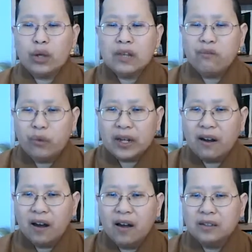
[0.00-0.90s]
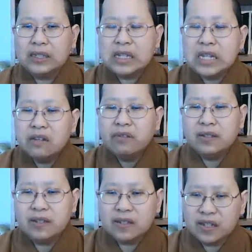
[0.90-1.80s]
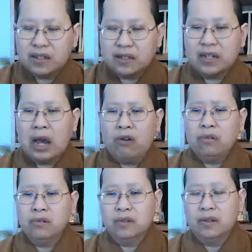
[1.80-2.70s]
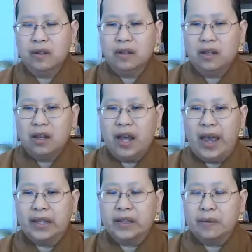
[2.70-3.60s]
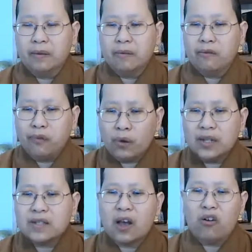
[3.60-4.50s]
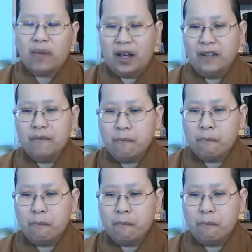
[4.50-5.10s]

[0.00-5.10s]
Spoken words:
If we can't even sit down and focus our mind,